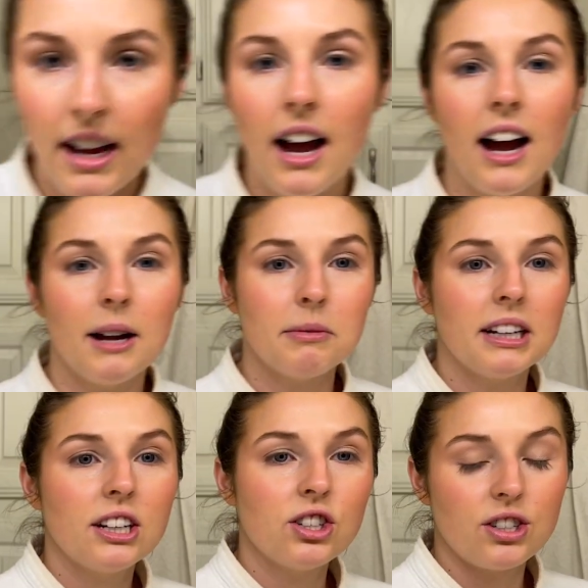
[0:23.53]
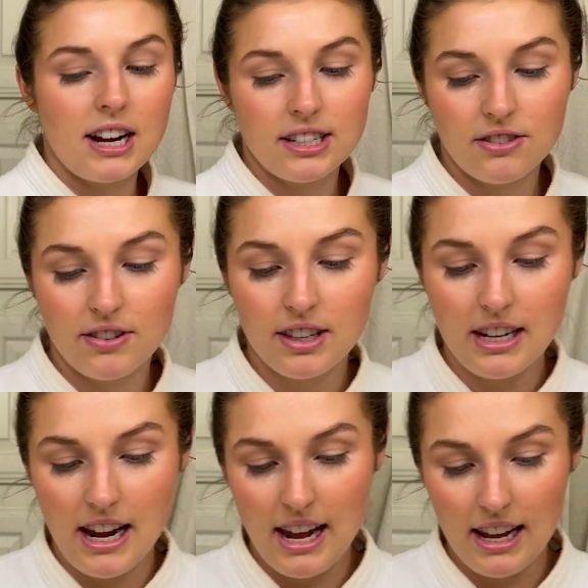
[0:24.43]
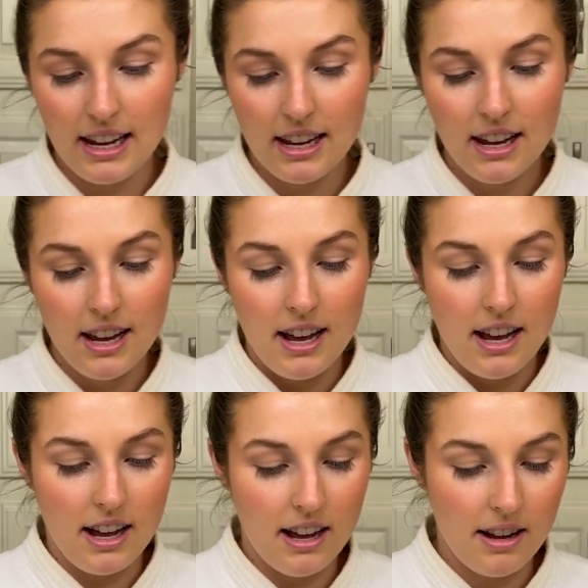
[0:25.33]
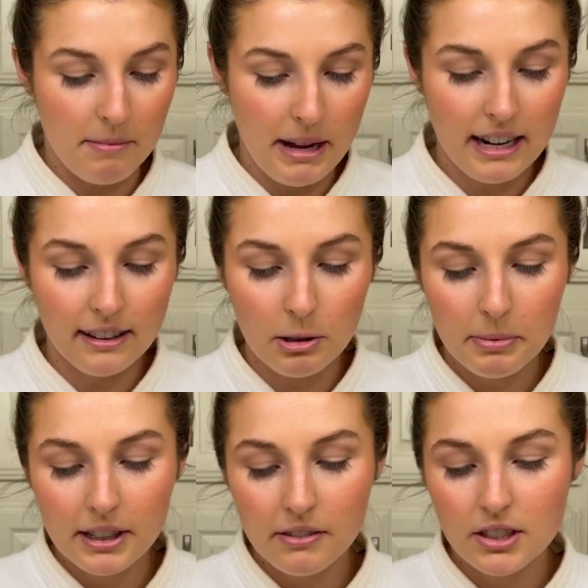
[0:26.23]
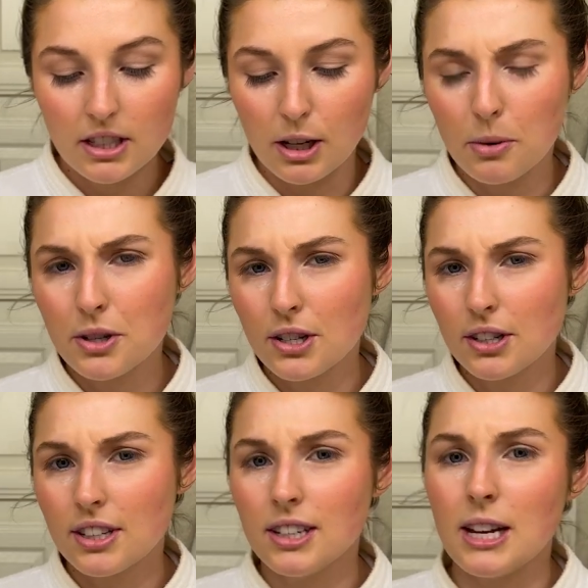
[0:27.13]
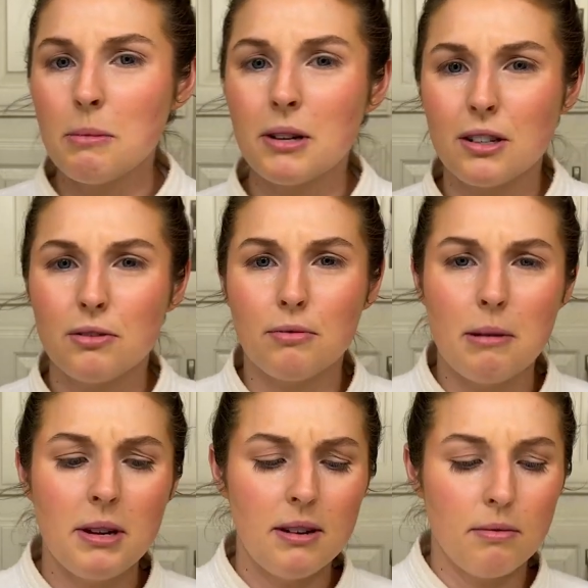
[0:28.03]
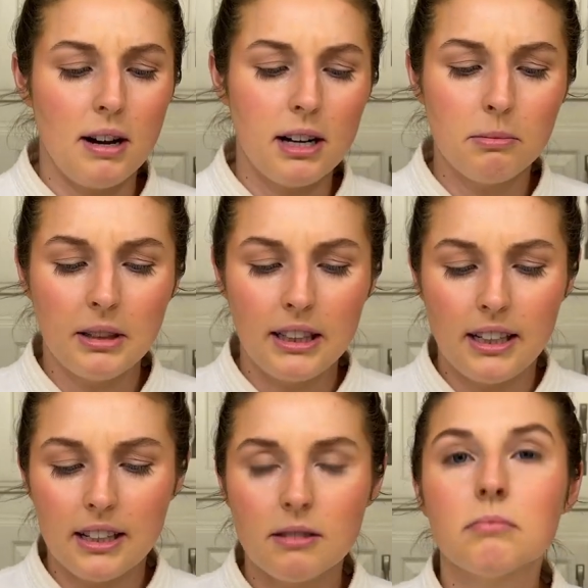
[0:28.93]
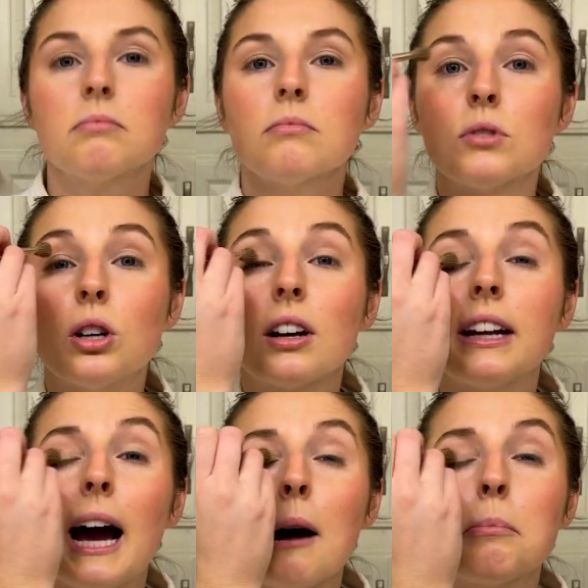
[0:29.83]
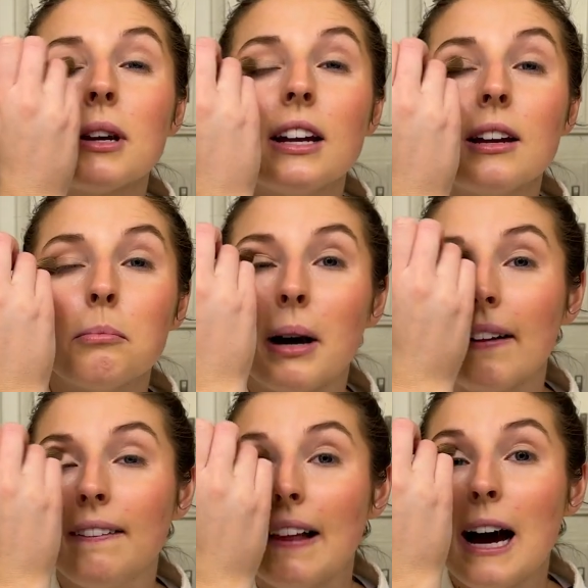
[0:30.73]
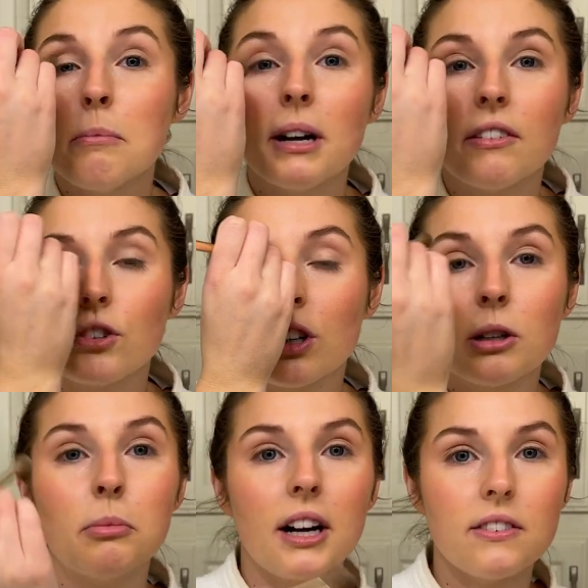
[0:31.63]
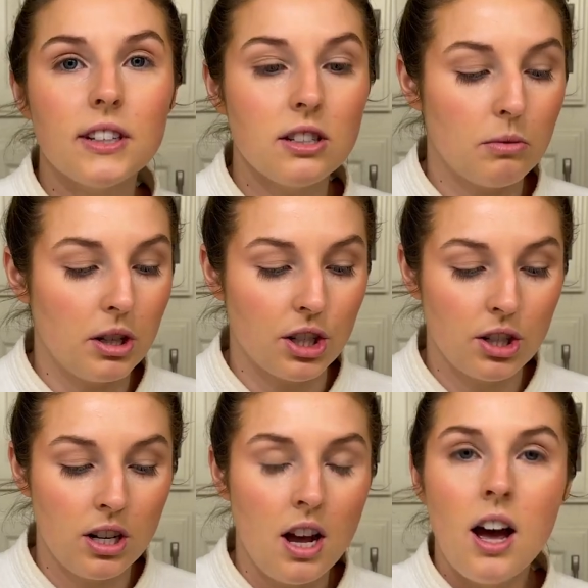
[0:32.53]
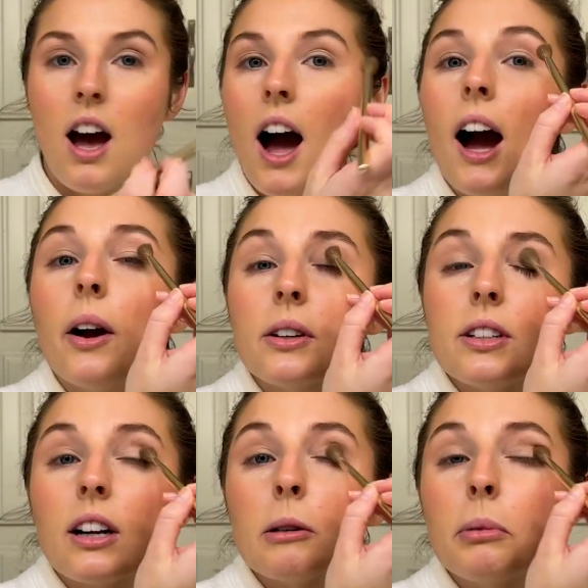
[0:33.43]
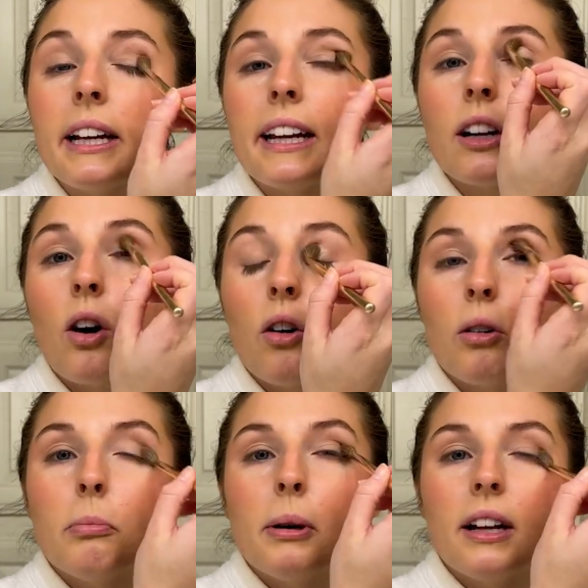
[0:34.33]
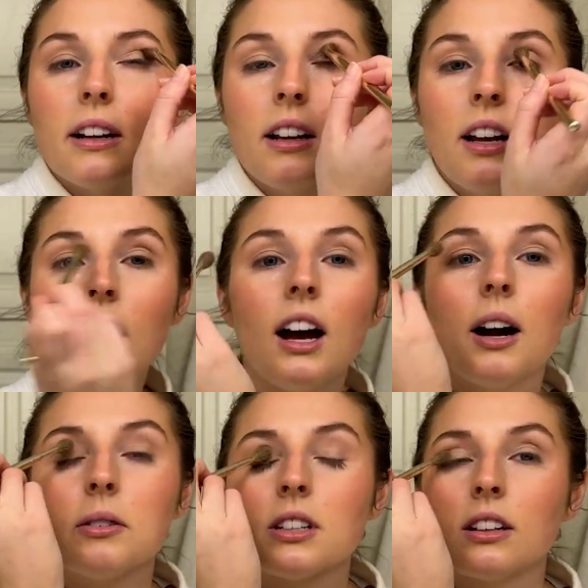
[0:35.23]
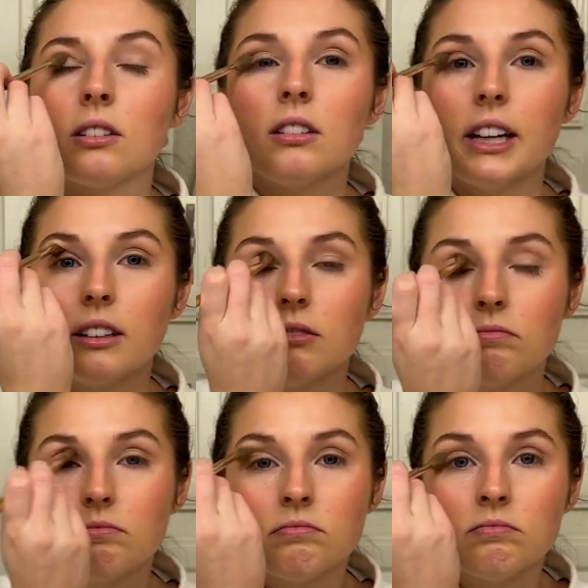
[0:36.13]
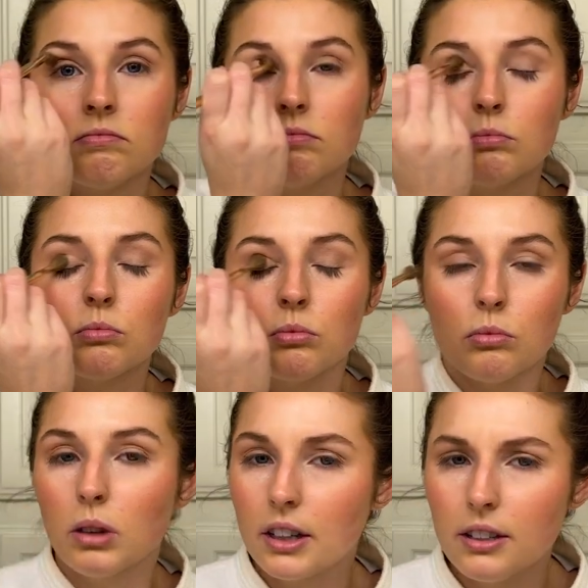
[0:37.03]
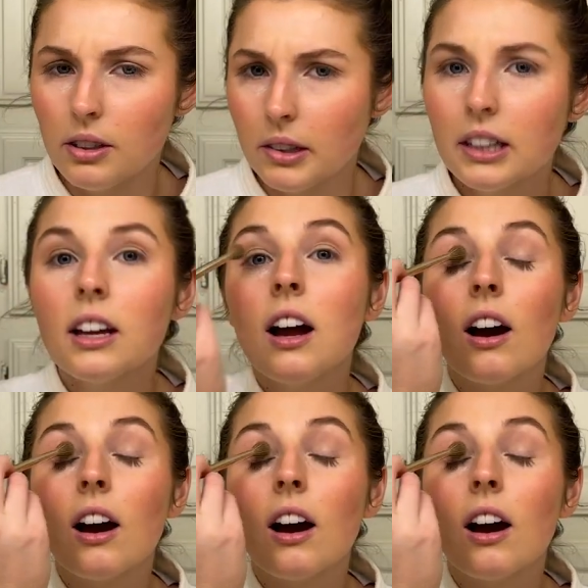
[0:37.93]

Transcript: I'm getting dressed for the day. Um, had a little bit of a slower start to the day because Remy randomly like took a nap in my lap after her breakfast, which I was not complaining at all, but I was a little like, mm, what are you doing?